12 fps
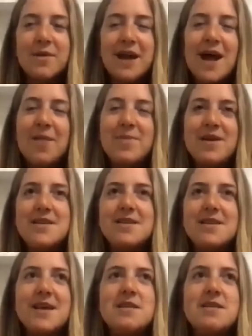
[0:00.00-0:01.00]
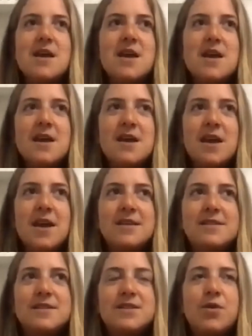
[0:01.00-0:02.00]
what happened and yeah.
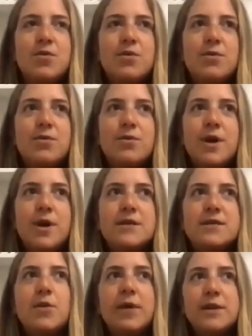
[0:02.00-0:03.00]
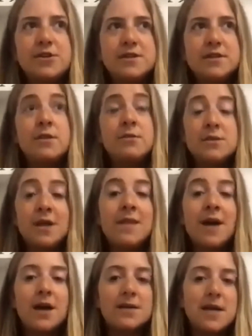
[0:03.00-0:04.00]
it's so it's so interesting you said
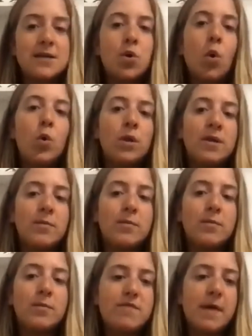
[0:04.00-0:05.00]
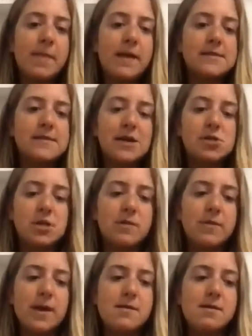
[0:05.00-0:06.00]
that because i totally believe that that's actually
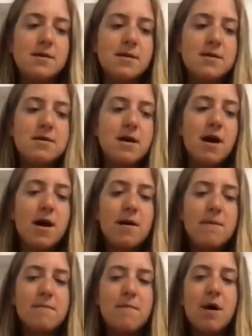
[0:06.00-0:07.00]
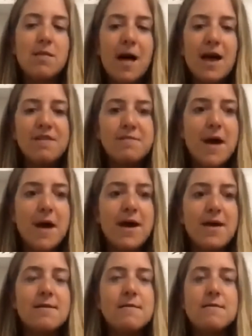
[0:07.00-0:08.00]
been um, a lot of mm-hmm.
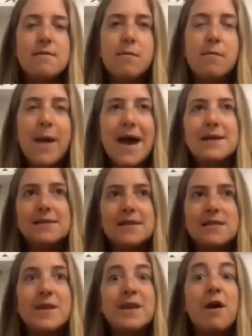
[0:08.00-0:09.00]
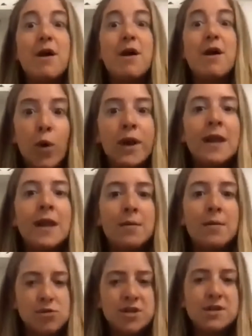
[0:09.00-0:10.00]
my past has been avoiding
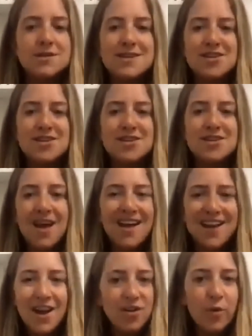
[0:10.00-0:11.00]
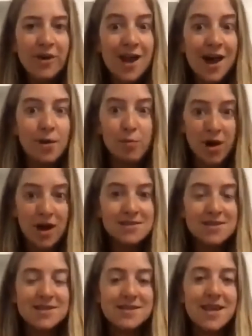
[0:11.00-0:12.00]
emotions and just not knowing how to yeah.
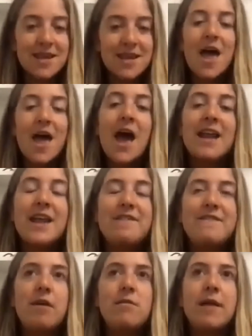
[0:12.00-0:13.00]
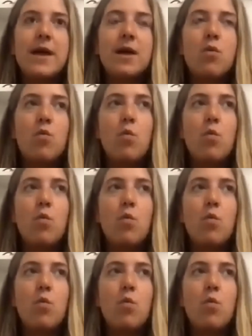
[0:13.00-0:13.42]
process it. And I felt like yeah.